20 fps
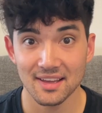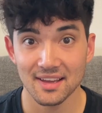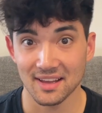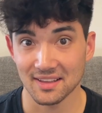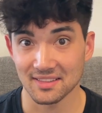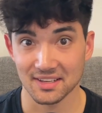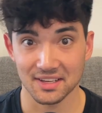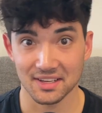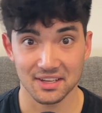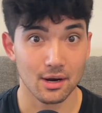
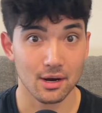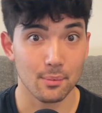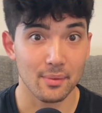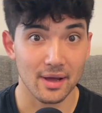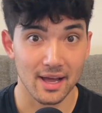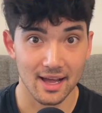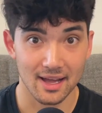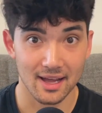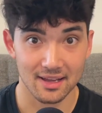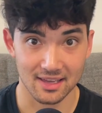and then come
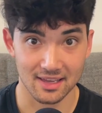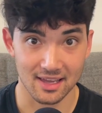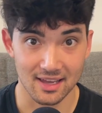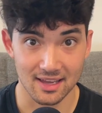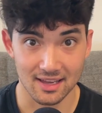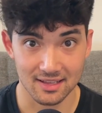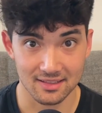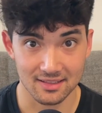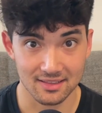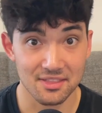back
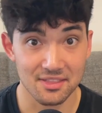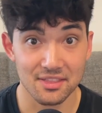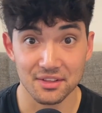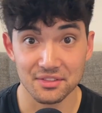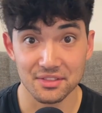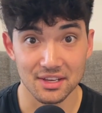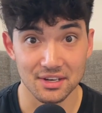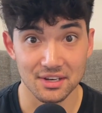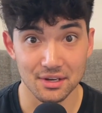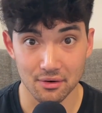and they
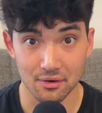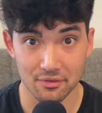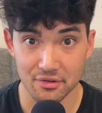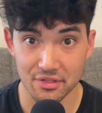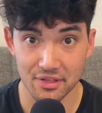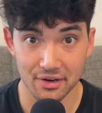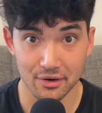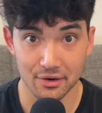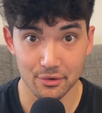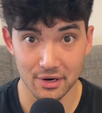think they know
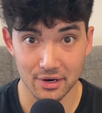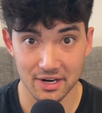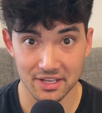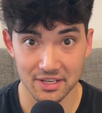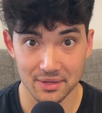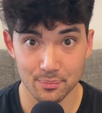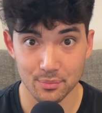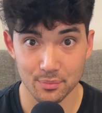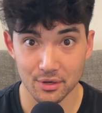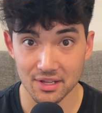everything
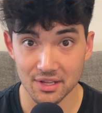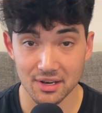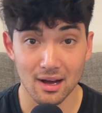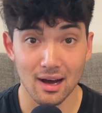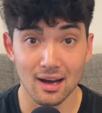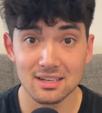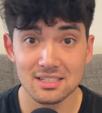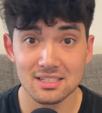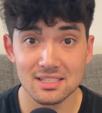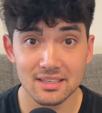already. But
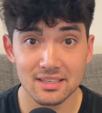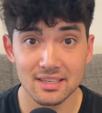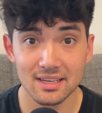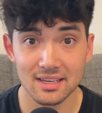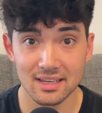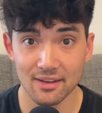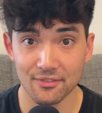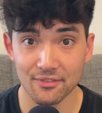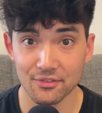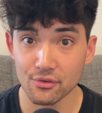
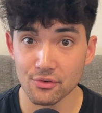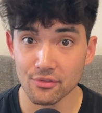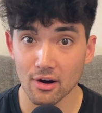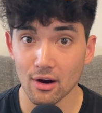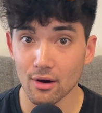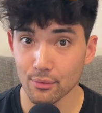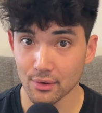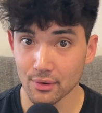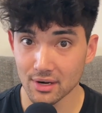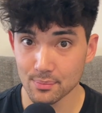honestly, if you've
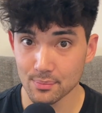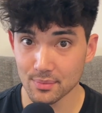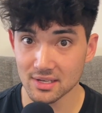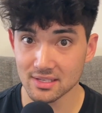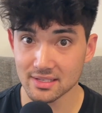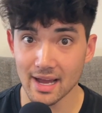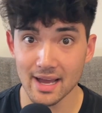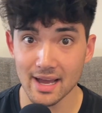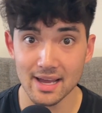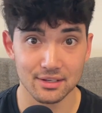already been
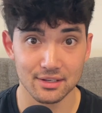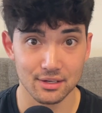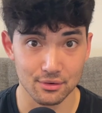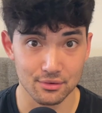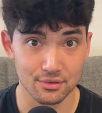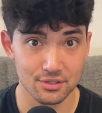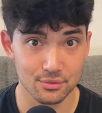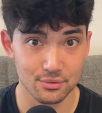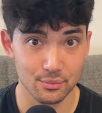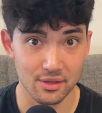
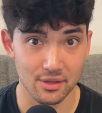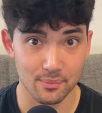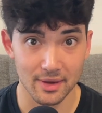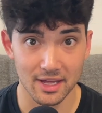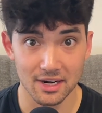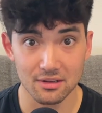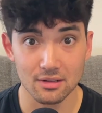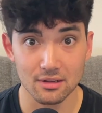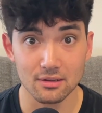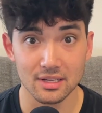diagnosed with a
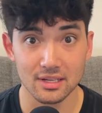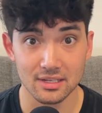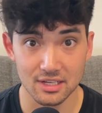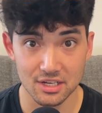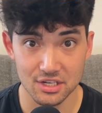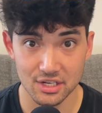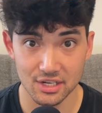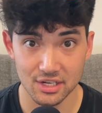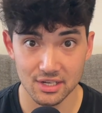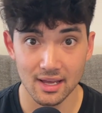medical
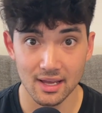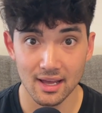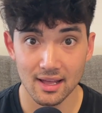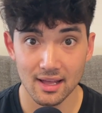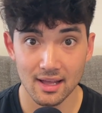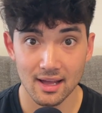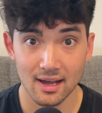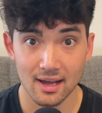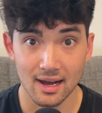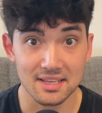condition,
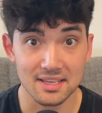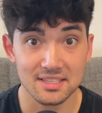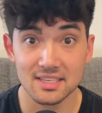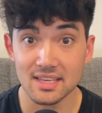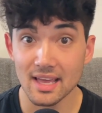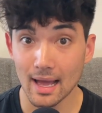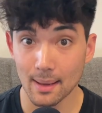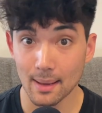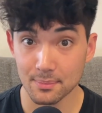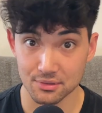I
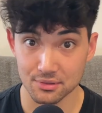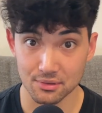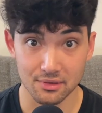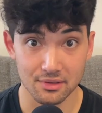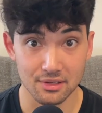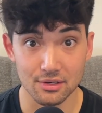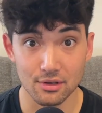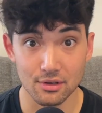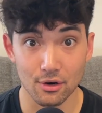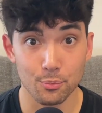see
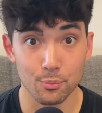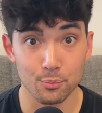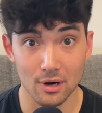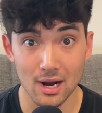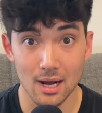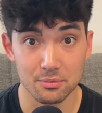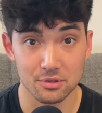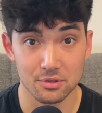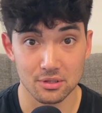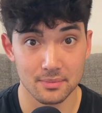absolutely no
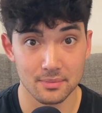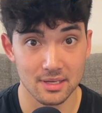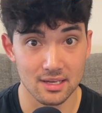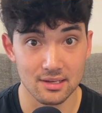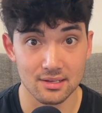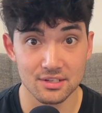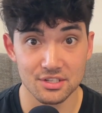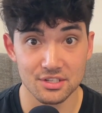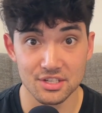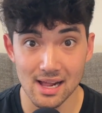problem
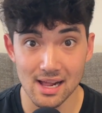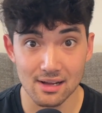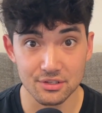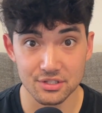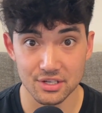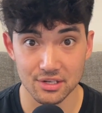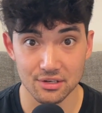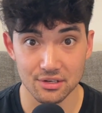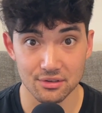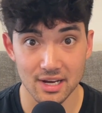in
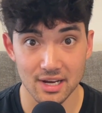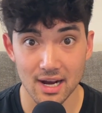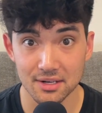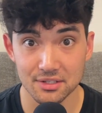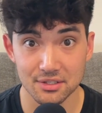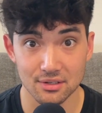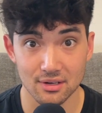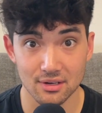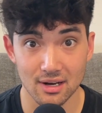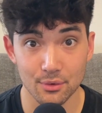challenging your
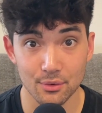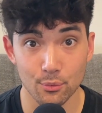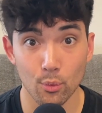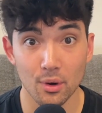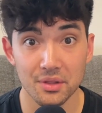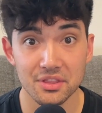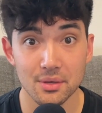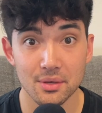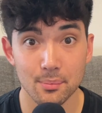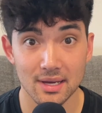doctor on
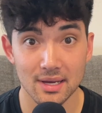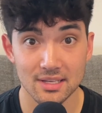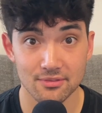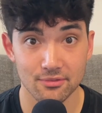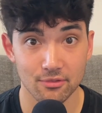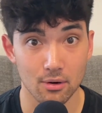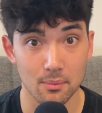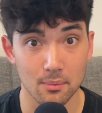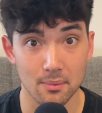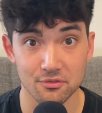what the best
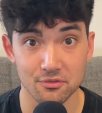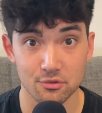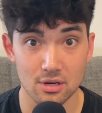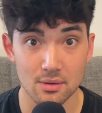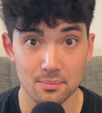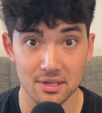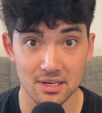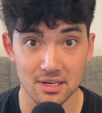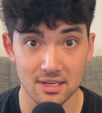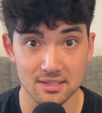form of
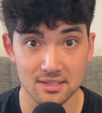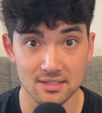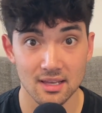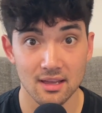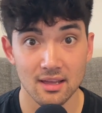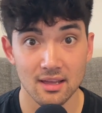treatment is